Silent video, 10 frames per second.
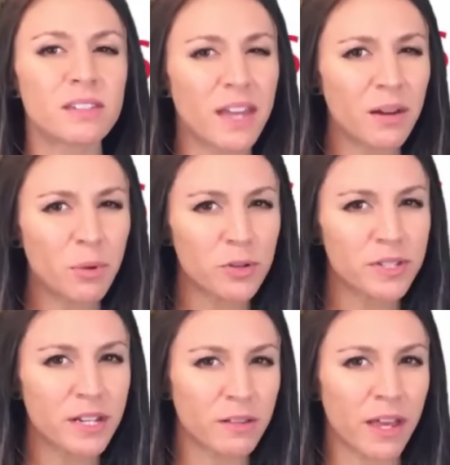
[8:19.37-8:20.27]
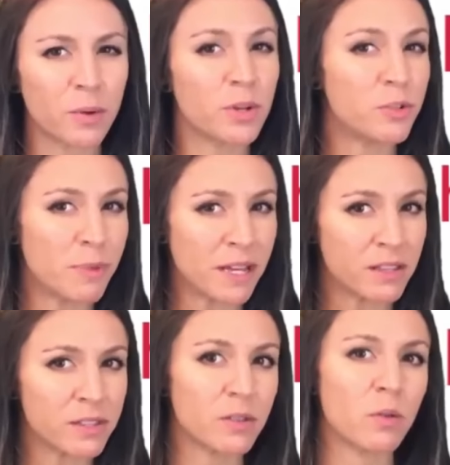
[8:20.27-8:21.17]
Signposting language
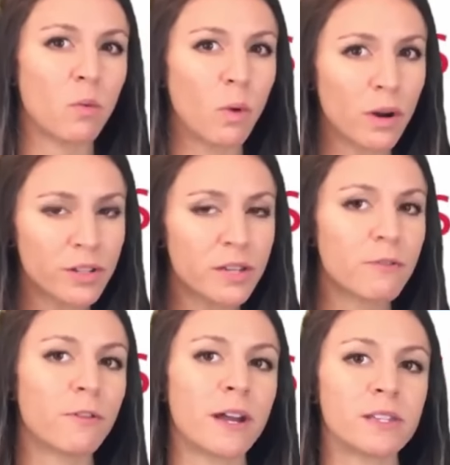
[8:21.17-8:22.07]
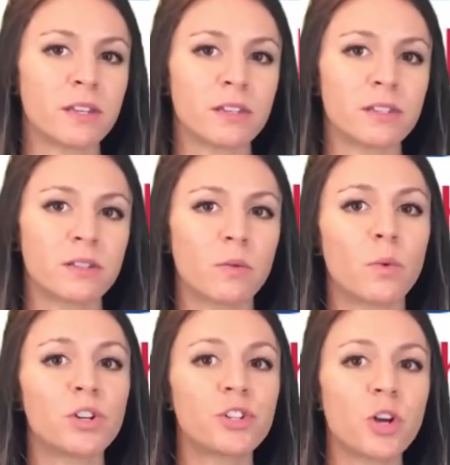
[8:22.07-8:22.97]
means words and phrases
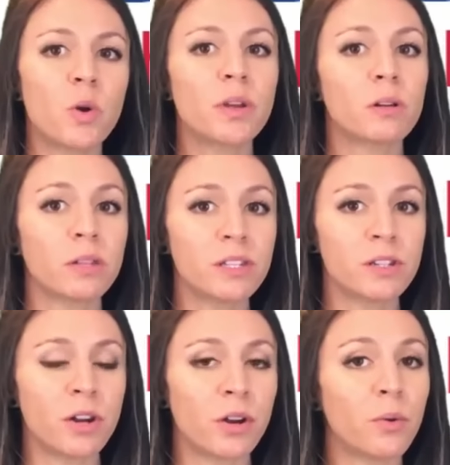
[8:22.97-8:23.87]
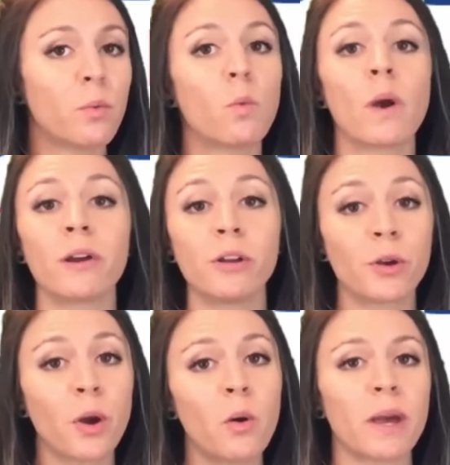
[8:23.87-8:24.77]
which show your listener where you're
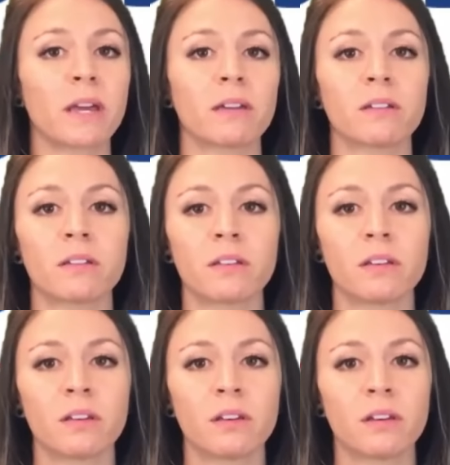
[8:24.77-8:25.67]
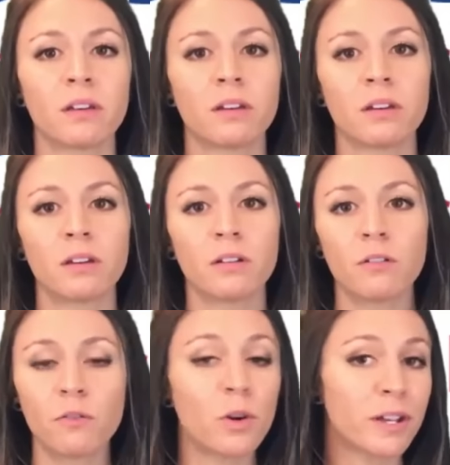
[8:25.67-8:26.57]
going.
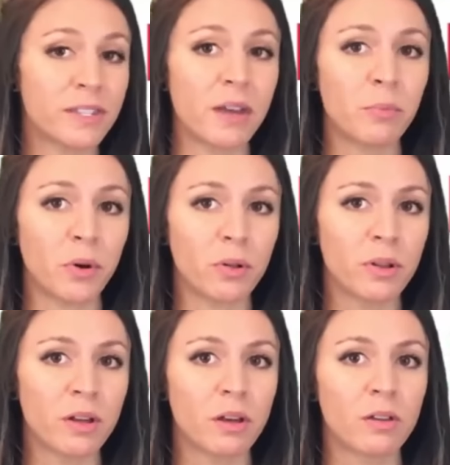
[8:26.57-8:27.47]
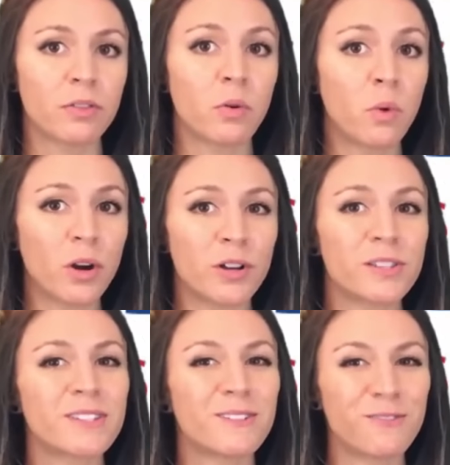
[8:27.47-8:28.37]
For example, the
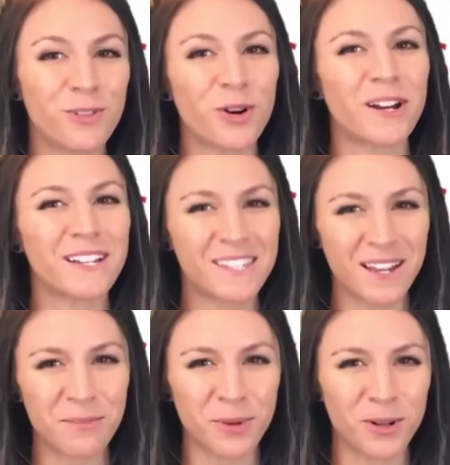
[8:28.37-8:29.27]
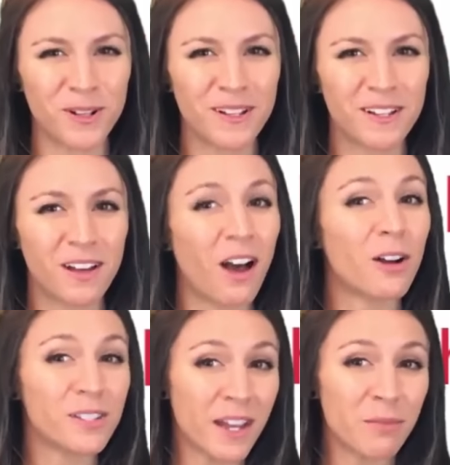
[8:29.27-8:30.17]
words "for example" are
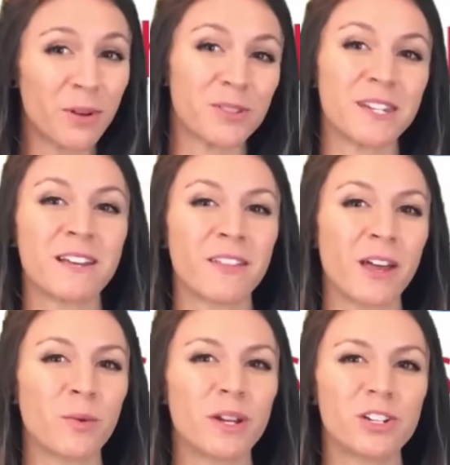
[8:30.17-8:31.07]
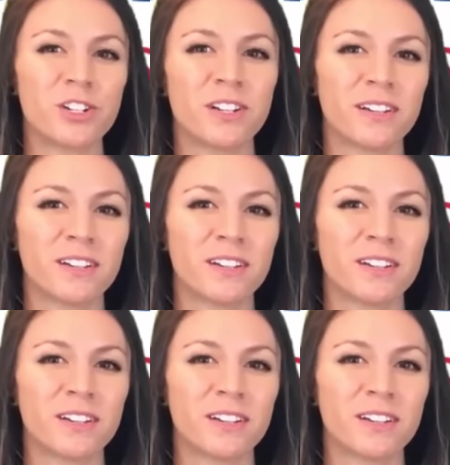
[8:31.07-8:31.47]
signposting language.